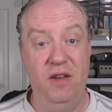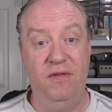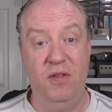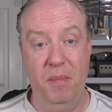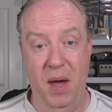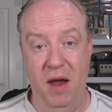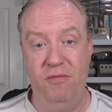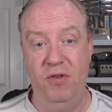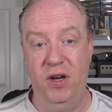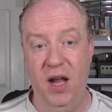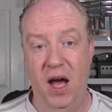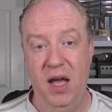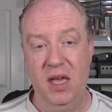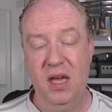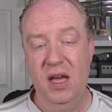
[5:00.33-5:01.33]
them every
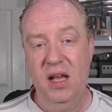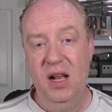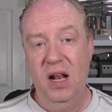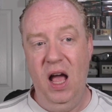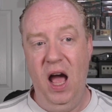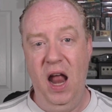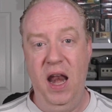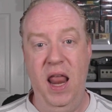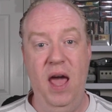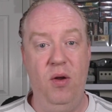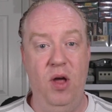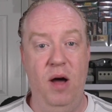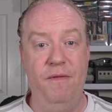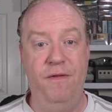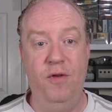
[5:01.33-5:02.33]
day. Now
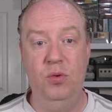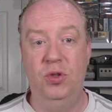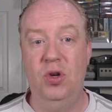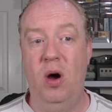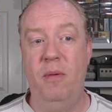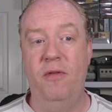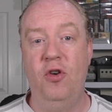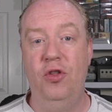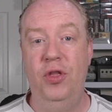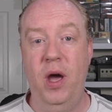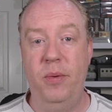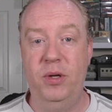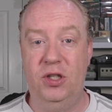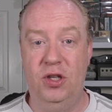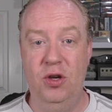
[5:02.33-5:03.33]
that I'm full-time, I've got
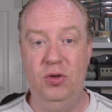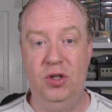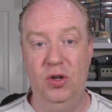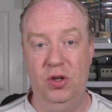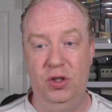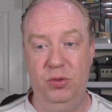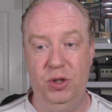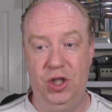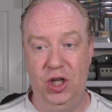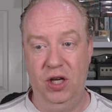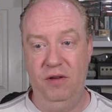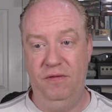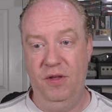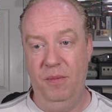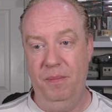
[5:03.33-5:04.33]
no excuse not to
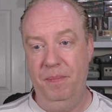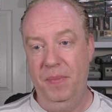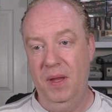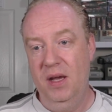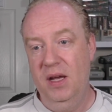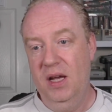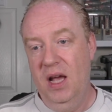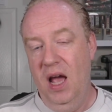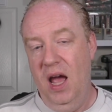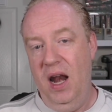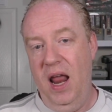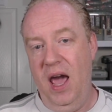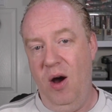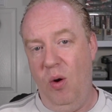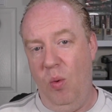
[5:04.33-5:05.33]
achieve them.
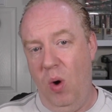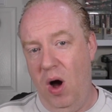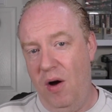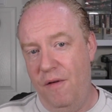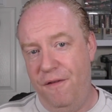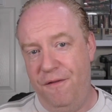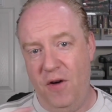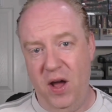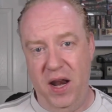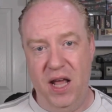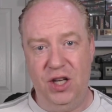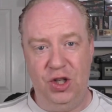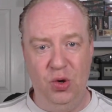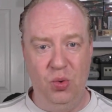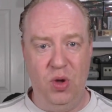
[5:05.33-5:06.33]
Now, while
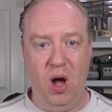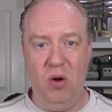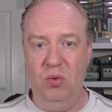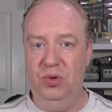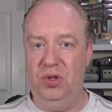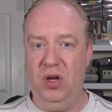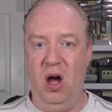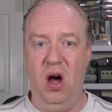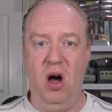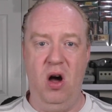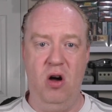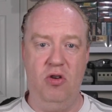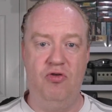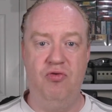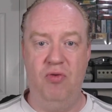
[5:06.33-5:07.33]
financial goals
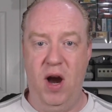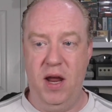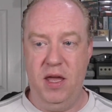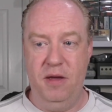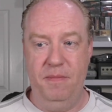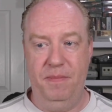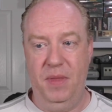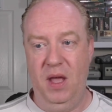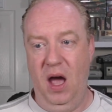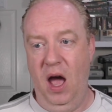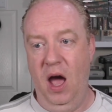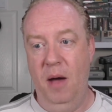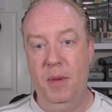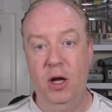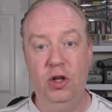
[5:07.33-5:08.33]
are great,
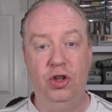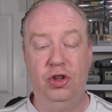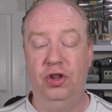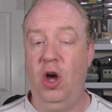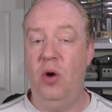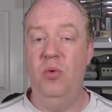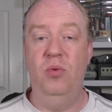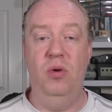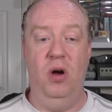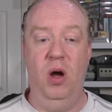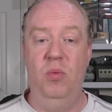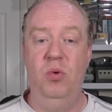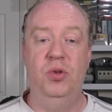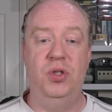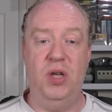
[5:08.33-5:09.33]

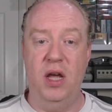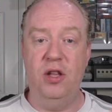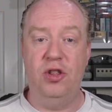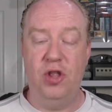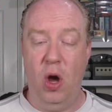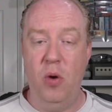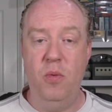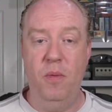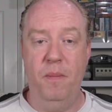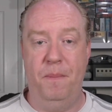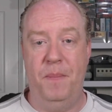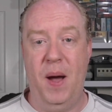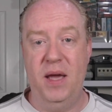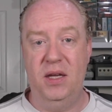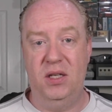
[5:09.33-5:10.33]
I will say,
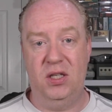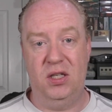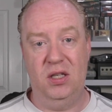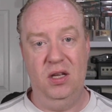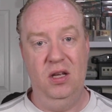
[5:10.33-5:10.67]
don't base